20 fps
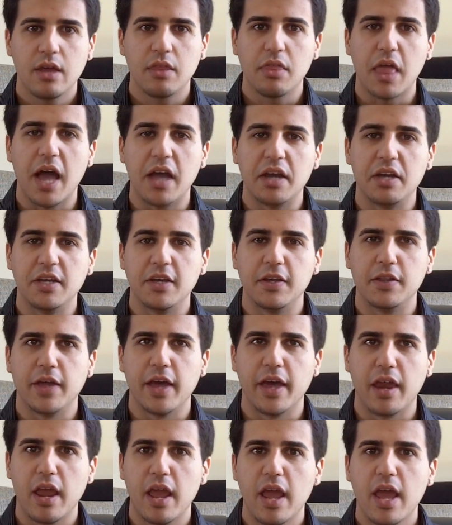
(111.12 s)
the idea
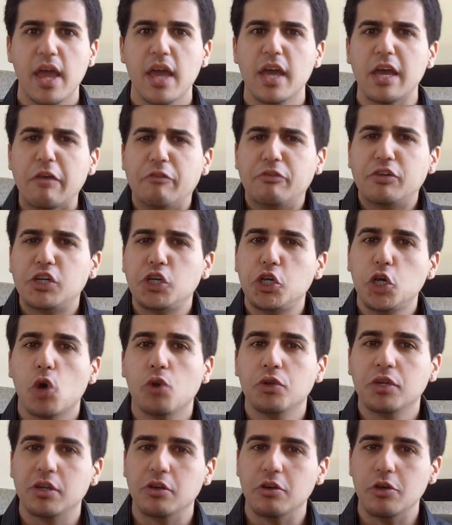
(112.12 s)
that if she
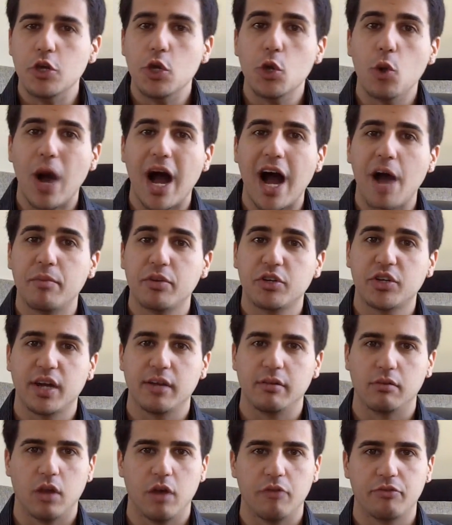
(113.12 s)
only knew how much I
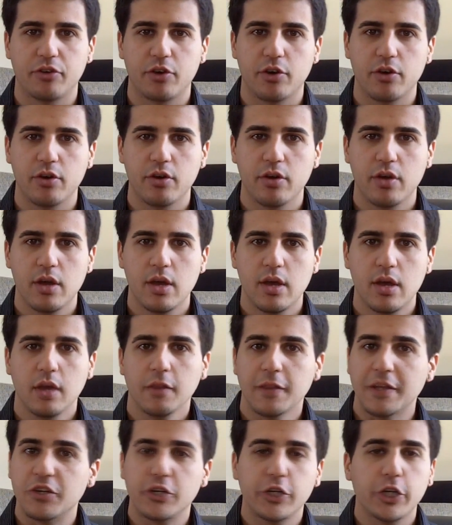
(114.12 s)
loved her,
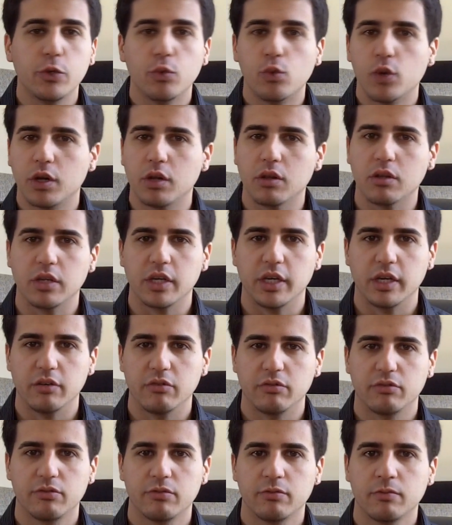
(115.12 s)
then she wouldn't
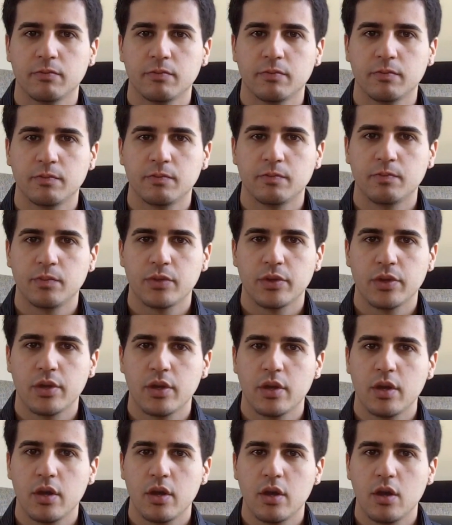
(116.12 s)
leave.
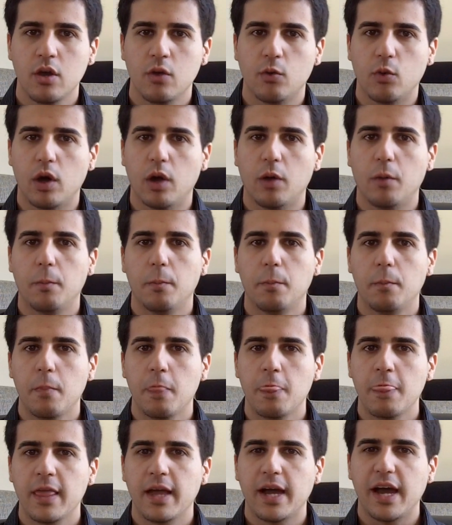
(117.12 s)
Well,
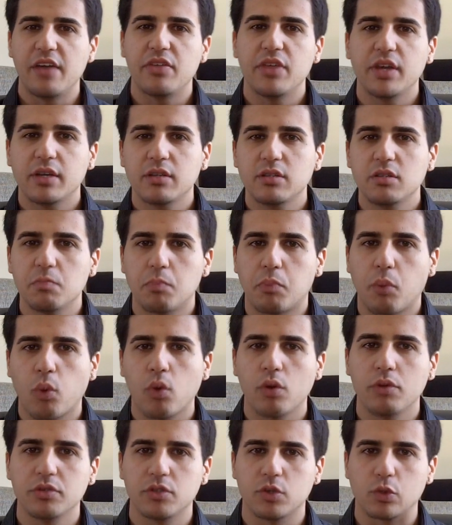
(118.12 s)
I think it's
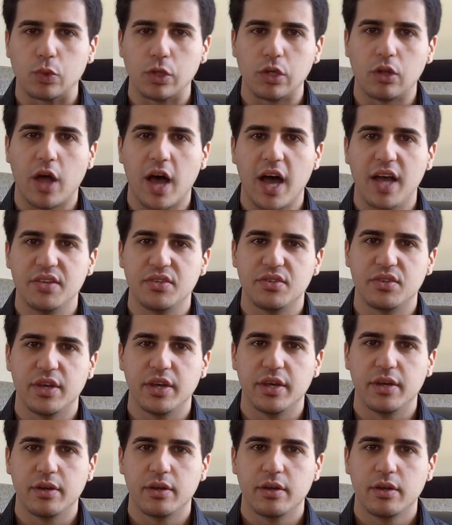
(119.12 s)
important to realize
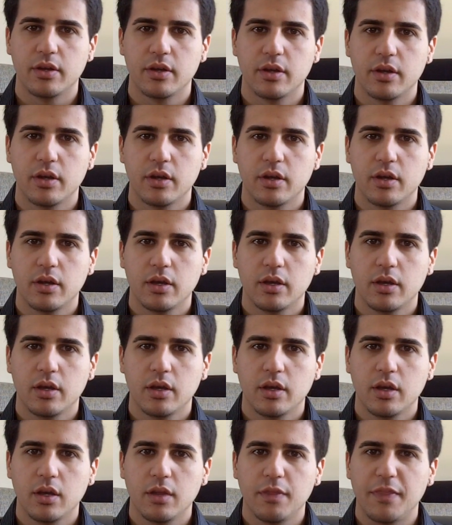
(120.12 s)
that
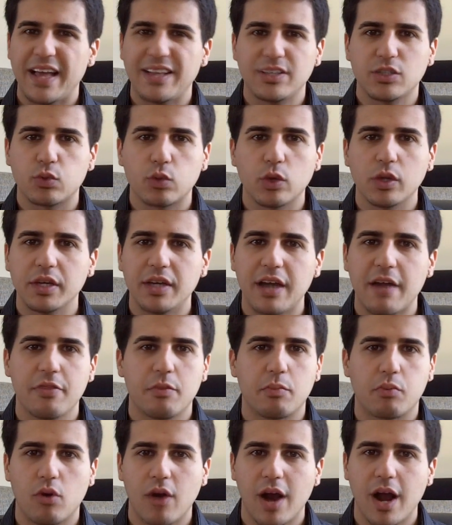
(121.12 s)
that's really not
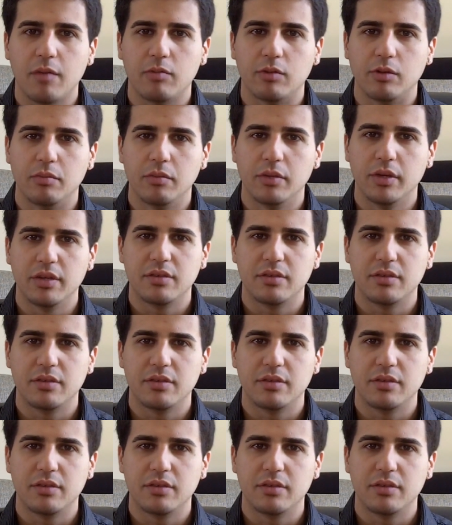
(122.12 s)
the problem.